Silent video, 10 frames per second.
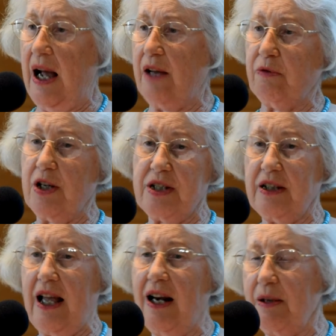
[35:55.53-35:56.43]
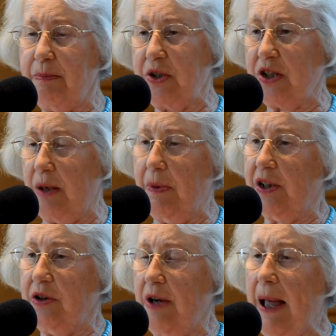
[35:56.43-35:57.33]
and wasn't
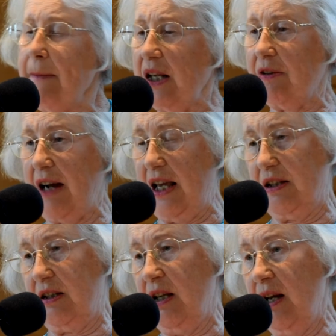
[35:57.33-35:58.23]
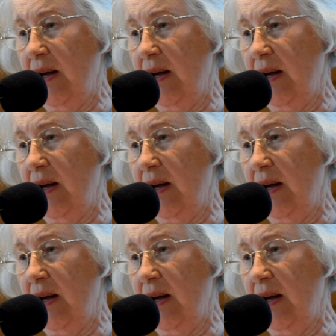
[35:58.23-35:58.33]
eligible to emigrate